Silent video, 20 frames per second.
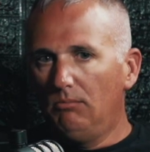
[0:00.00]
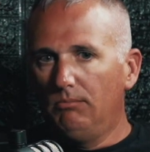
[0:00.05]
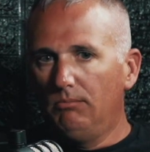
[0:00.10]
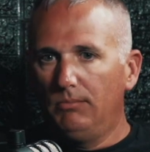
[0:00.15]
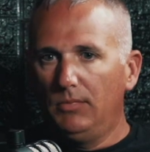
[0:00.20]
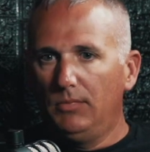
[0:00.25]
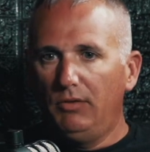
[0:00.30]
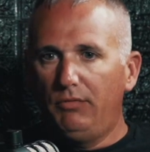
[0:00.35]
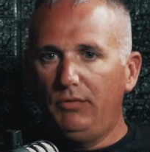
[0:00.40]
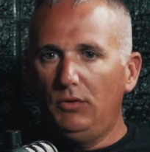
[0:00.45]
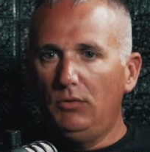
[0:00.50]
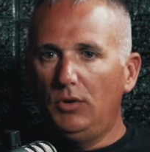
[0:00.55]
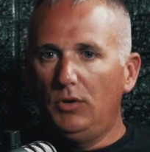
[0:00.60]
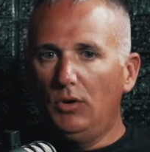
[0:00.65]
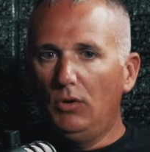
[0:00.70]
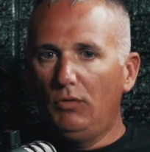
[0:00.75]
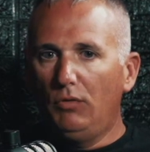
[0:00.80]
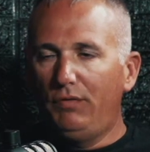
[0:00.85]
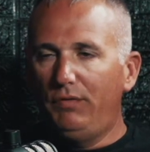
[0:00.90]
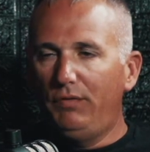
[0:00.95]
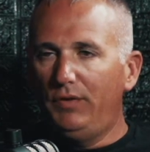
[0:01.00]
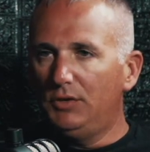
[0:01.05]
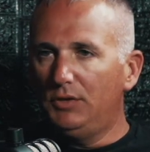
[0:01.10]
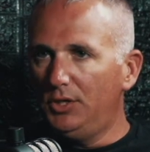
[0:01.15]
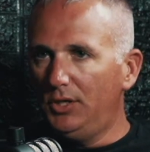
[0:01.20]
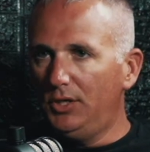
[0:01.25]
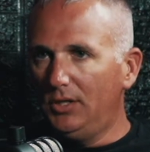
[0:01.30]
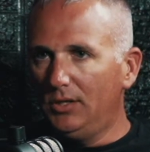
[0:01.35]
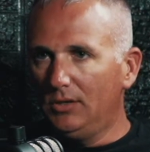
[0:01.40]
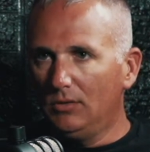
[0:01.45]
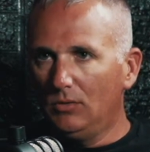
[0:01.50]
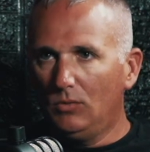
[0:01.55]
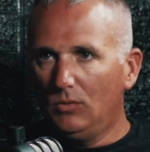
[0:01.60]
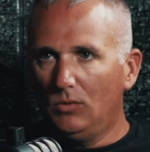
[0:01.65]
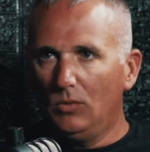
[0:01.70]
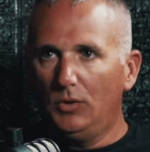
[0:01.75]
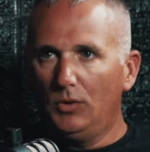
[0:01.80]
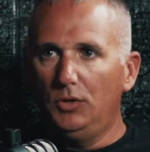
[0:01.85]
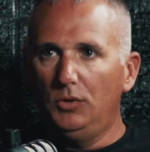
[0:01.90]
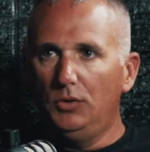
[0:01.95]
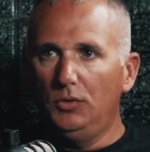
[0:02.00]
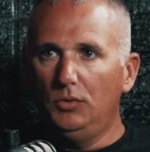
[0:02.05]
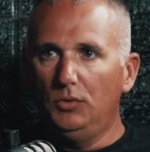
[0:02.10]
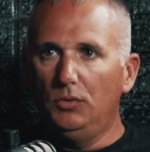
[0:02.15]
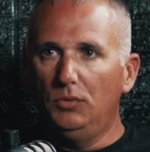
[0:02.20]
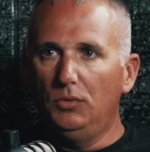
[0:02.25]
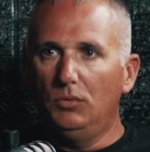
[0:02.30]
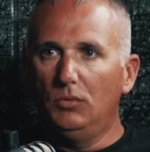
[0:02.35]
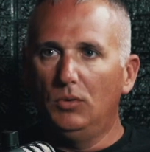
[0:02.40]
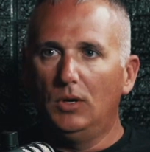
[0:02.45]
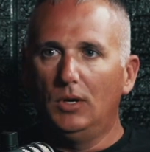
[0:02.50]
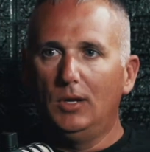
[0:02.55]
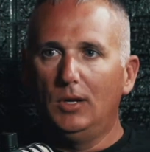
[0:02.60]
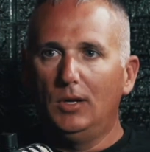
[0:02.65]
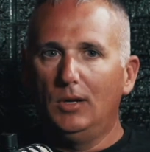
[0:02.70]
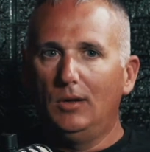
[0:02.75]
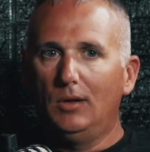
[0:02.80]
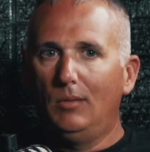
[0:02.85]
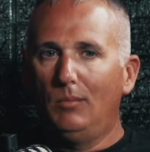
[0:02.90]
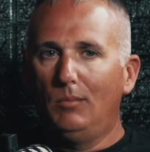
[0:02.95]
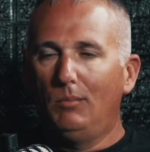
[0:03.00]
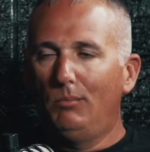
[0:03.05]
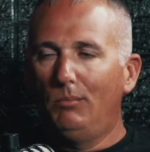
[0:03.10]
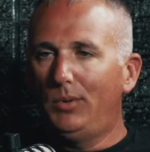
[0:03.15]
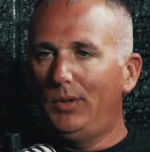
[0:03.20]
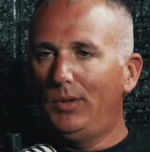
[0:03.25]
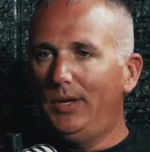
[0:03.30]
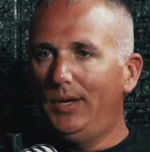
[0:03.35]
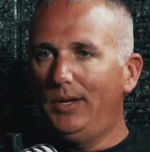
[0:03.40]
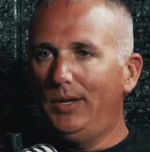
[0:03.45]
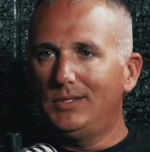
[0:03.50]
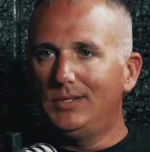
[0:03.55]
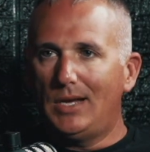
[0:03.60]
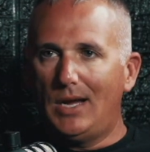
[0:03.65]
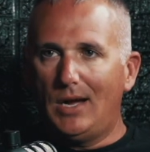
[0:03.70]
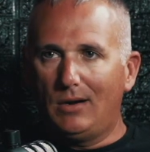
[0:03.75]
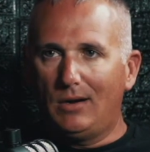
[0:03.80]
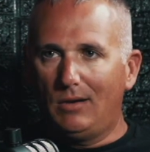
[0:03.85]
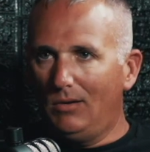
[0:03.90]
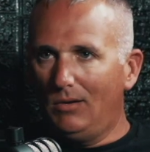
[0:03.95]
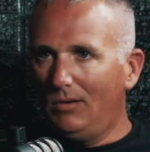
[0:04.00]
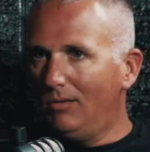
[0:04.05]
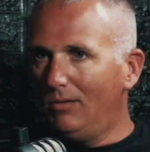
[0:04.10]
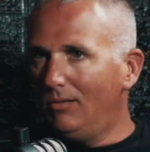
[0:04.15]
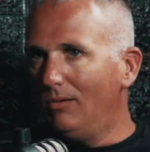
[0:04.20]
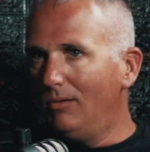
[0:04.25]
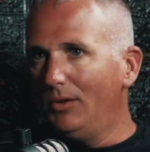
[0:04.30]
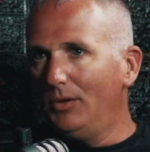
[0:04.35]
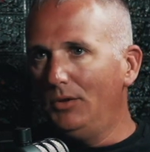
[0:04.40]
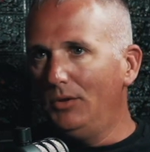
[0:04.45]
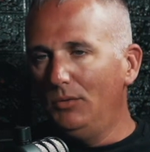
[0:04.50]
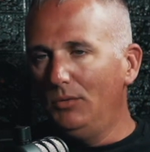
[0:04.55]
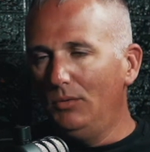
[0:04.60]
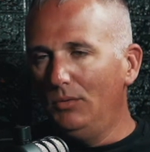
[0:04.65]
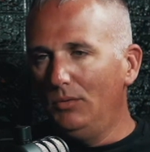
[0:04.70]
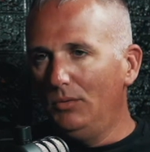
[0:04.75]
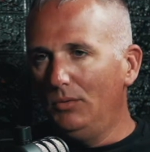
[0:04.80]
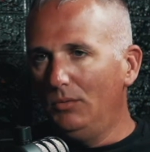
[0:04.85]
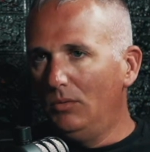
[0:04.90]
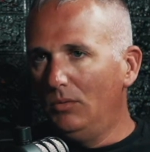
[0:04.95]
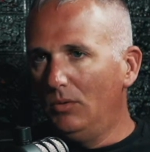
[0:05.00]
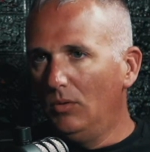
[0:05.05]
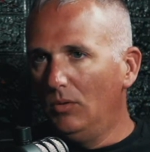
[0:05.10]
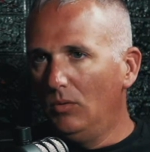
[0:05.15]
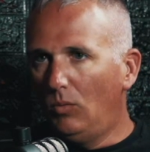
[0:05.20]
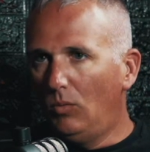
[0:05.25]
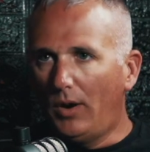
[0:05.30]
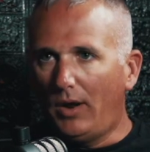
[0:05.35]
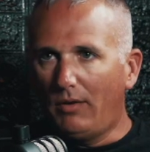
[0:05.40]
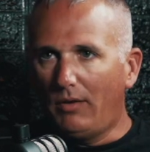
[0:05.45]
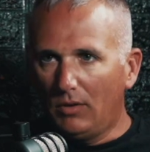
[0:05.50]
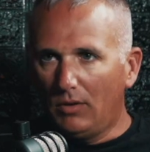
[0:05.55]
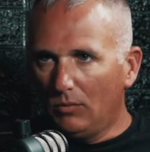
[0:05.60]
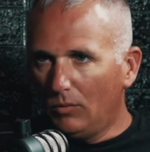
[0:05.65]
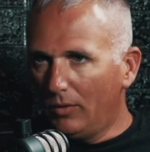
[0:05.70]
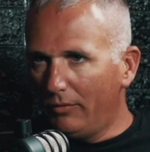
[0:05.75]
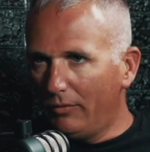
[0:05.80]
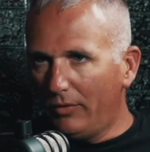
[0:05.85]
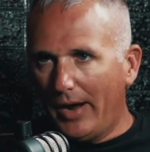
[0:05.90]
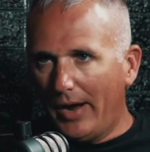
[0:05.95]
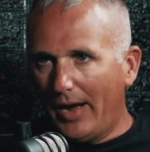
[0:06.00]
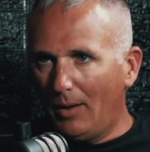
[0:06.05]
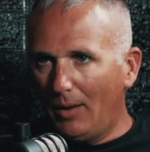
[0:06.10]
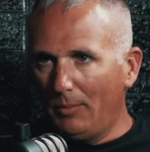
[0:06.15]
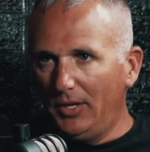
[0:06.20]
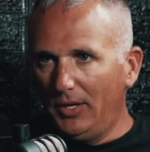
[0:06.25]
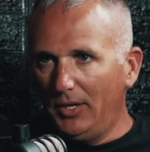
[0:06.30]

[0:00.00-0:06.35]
If you go fishing or you play soccer or you whatever your hobby is,